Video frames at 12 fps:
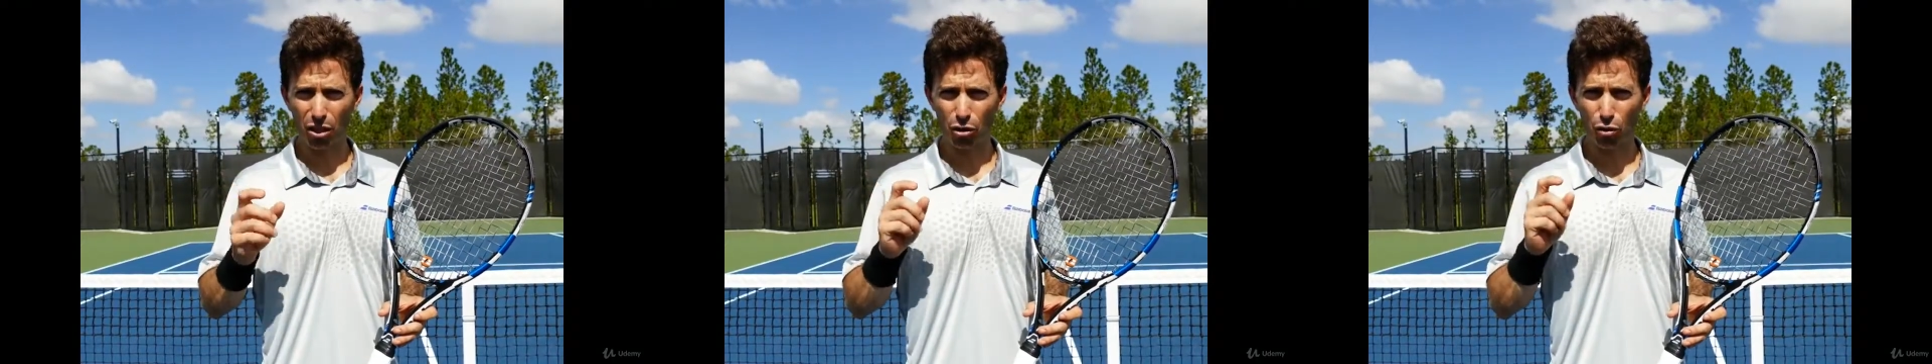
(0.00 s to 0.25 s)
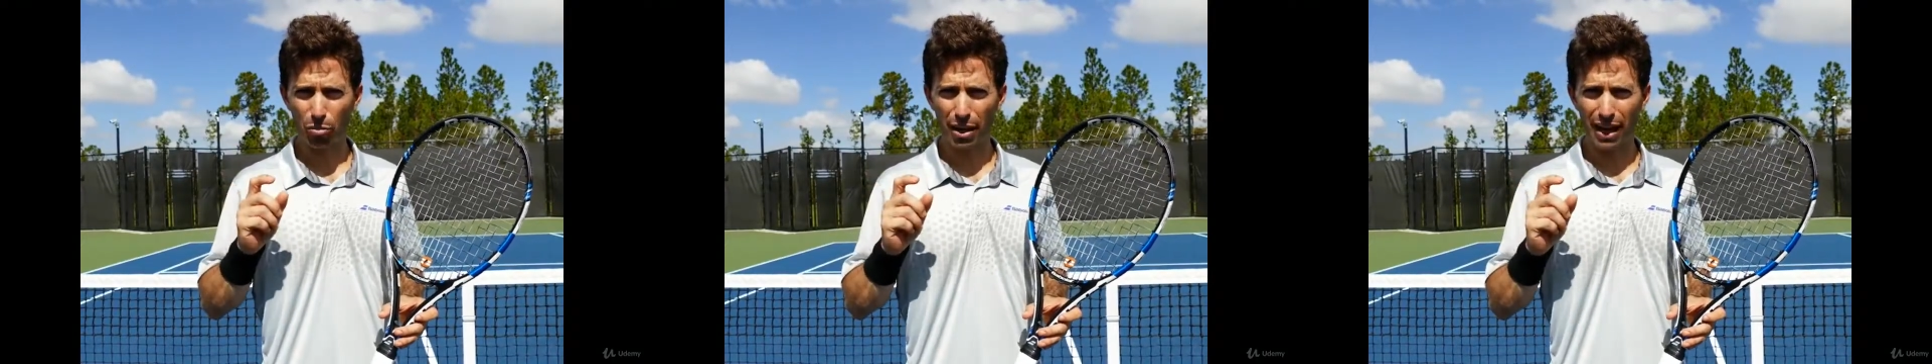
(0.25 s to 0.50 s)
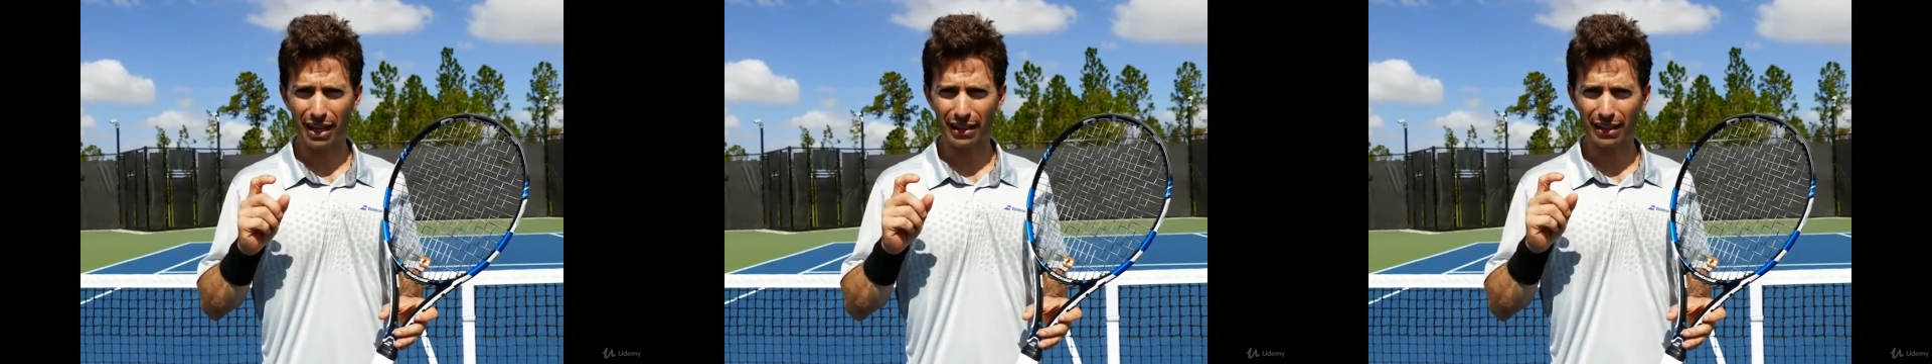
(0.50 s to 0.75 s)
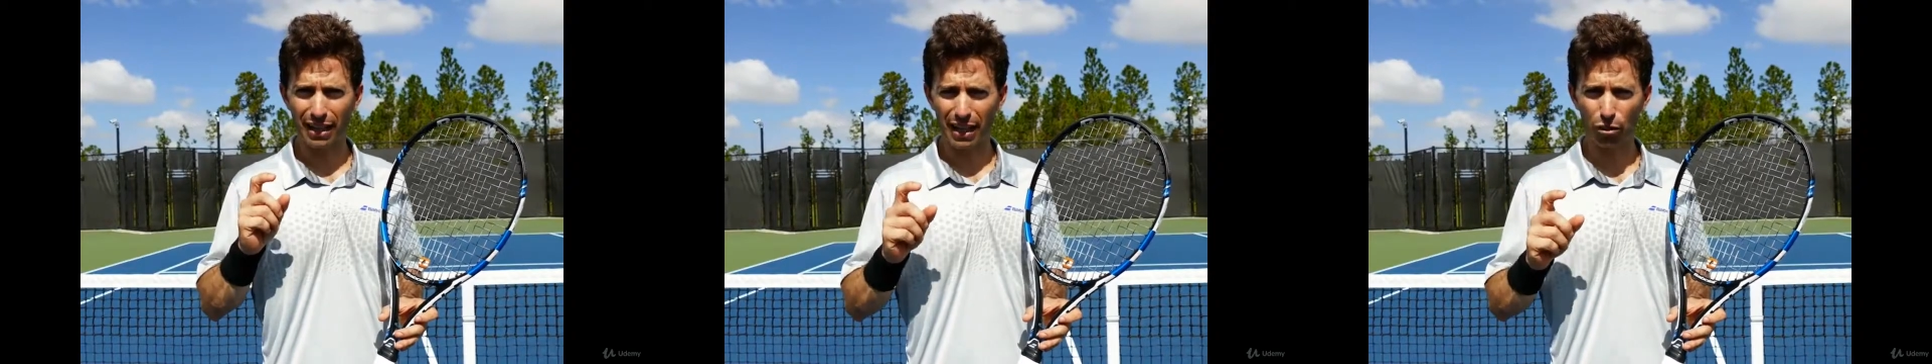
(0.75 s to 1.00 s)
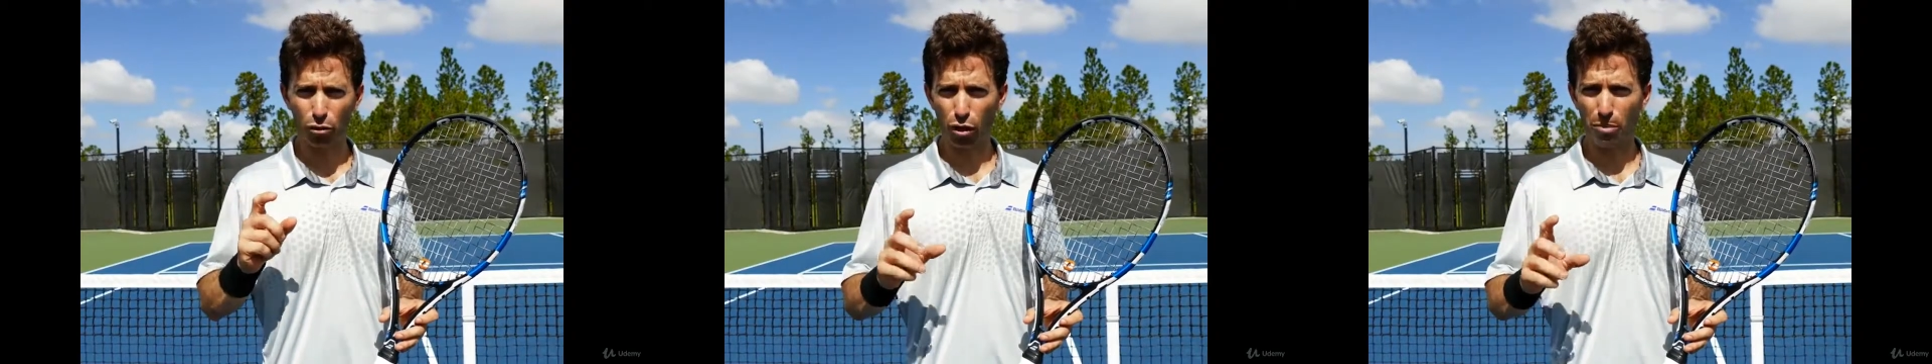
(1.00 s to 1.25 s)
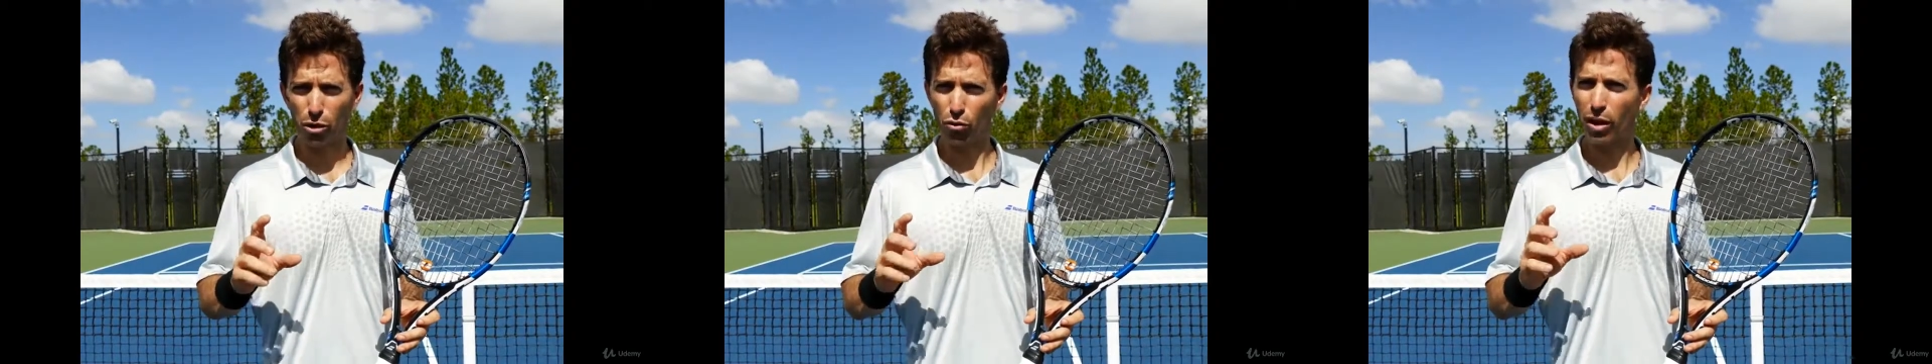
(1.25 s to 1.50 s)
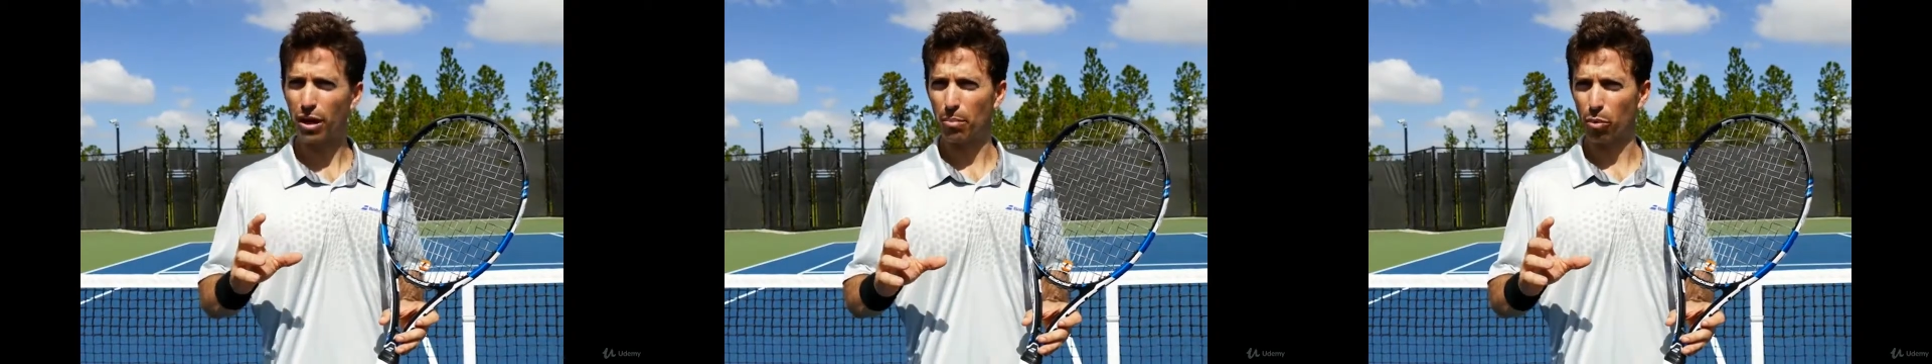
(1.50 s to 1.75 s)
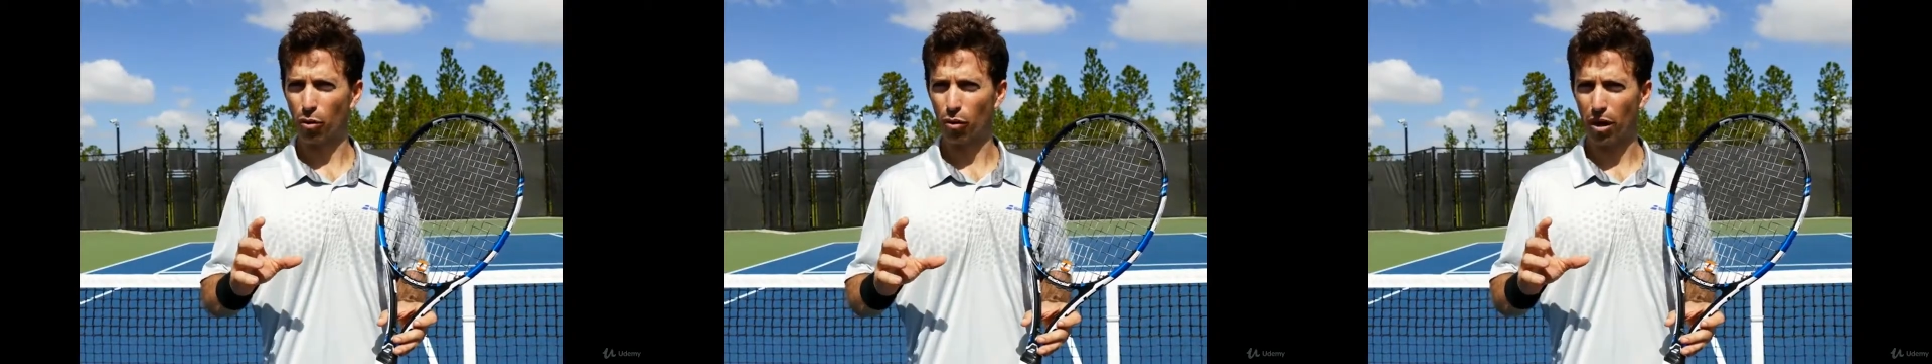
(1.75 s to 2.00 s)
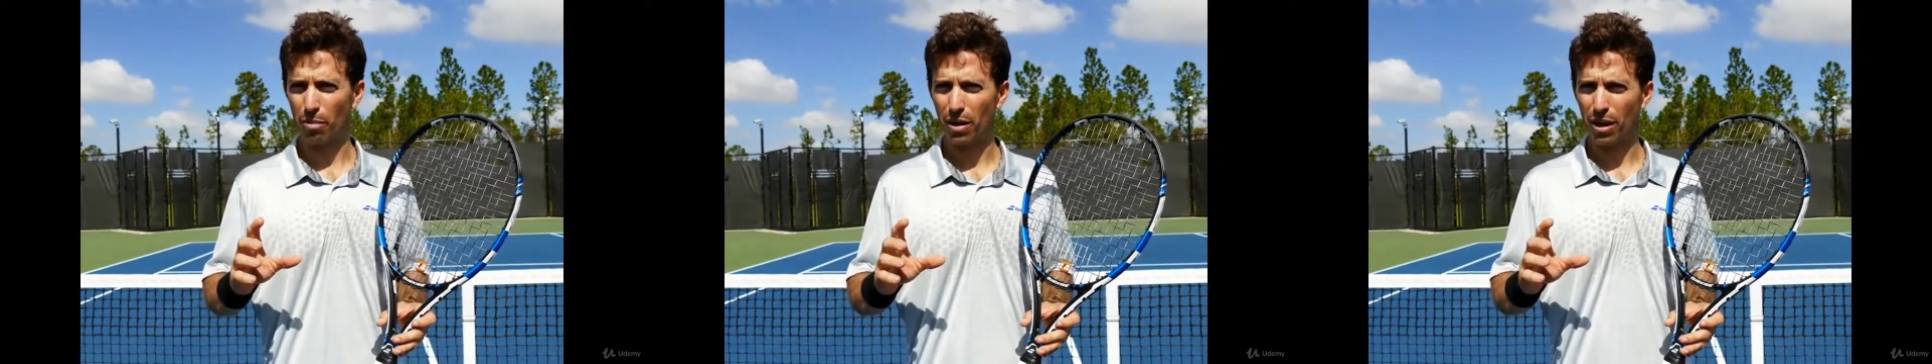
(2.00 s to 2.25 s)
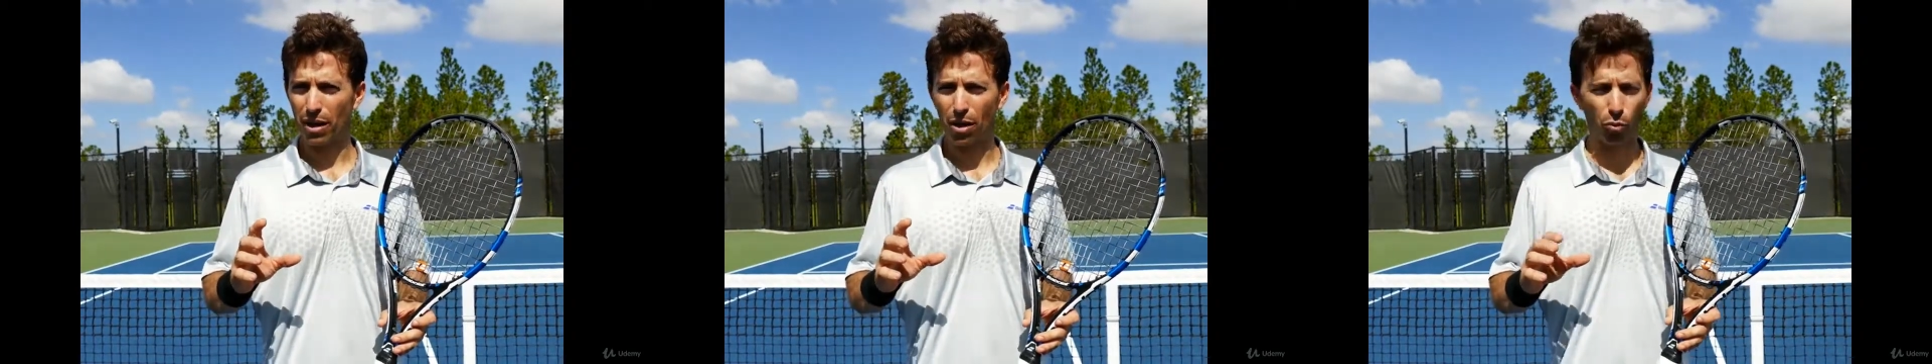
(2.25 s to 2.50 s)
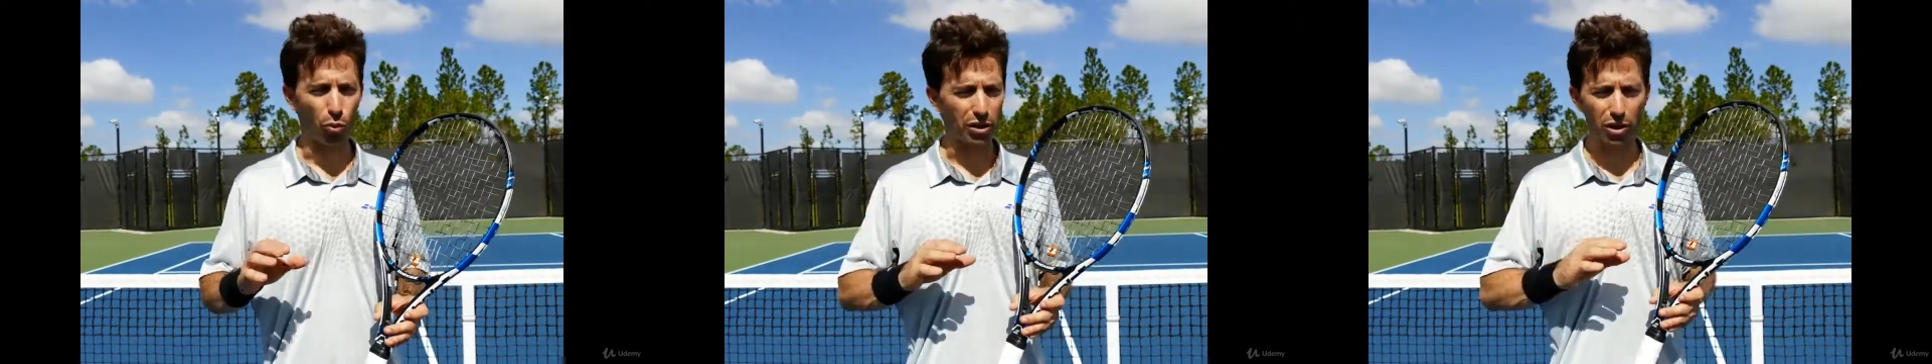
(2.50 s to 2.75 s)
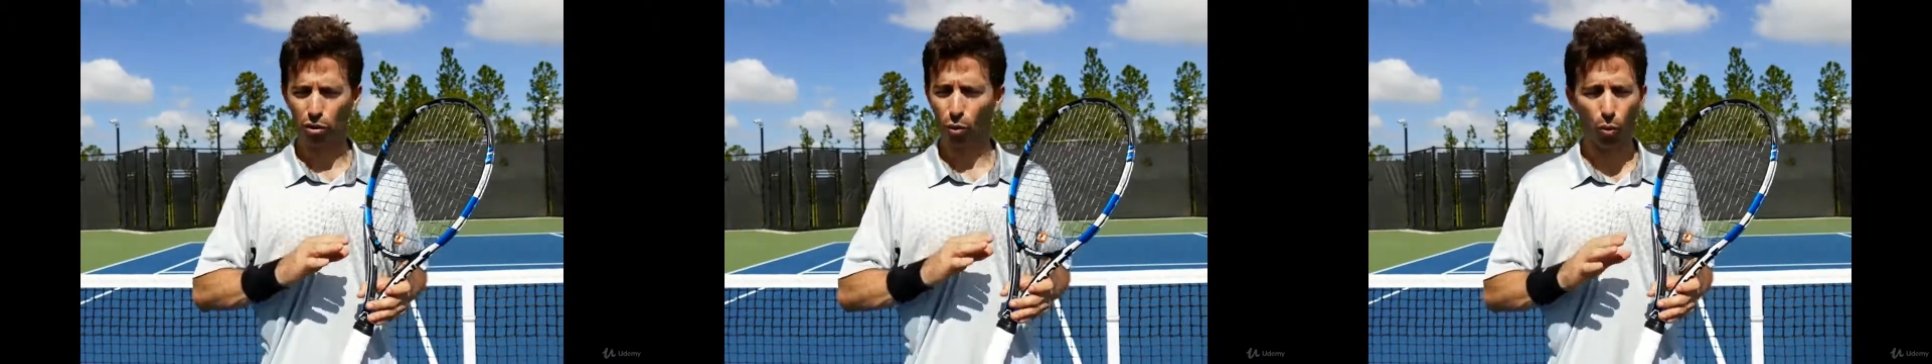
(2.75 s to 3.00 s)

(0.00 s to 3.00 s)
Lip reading: through my tennis tournament training program, which is a